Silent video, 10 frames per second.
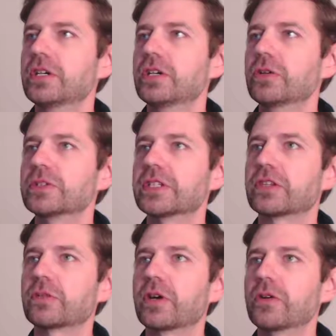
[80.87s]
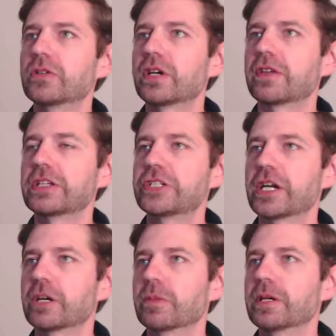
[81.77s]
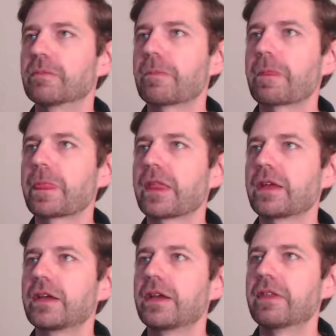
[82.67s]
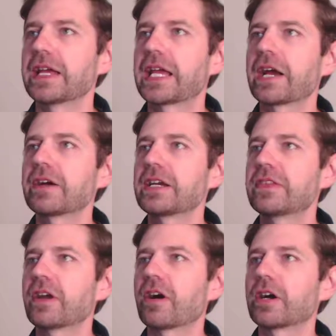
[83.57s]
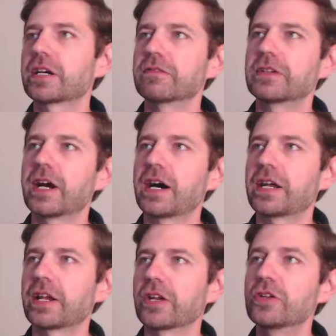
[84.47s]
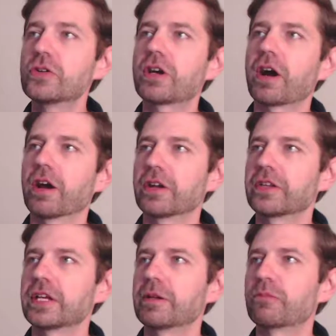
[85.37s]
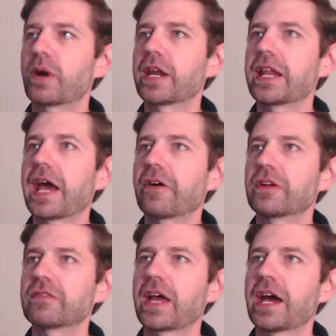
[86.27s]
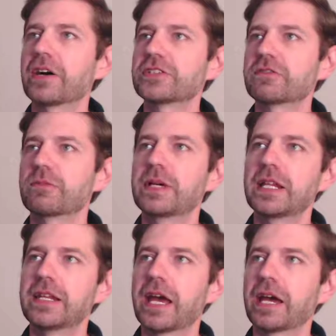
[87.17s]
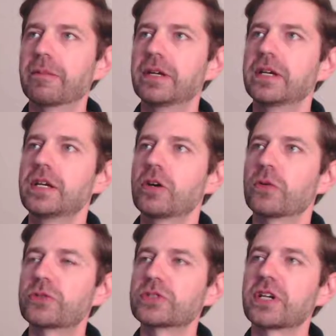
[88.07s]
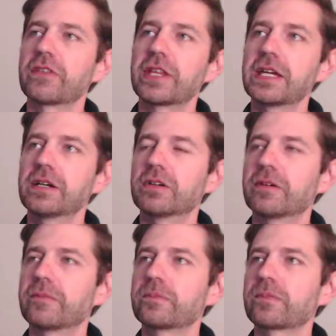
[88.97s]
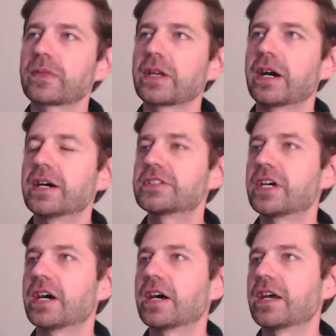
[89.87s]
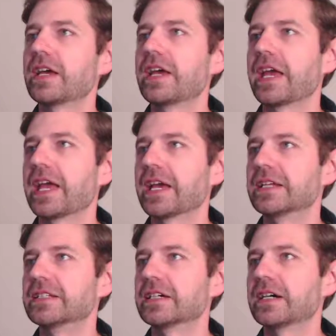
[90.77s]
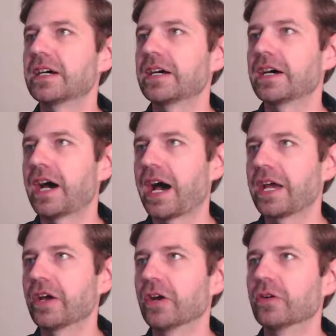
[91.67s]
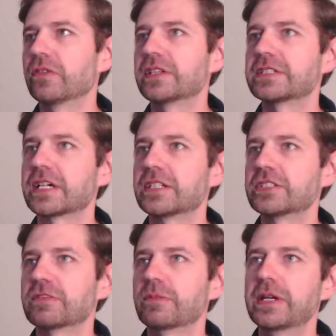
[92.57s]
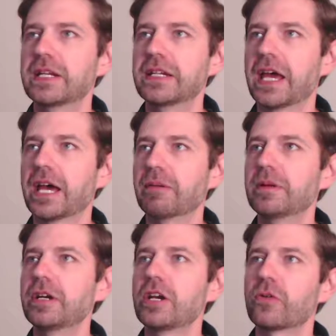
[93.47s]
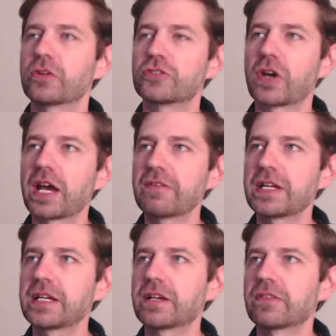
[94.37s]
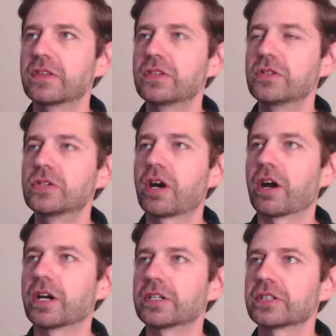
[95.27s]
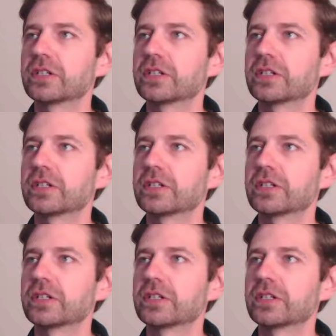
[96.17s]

who is enthroned on the cherubim. They carried the ark of God on a new cart and brought it out of the house of Abinadab, which was on the hill. Uzzah and Ahio, the sons of Abinadab, were driving the new cart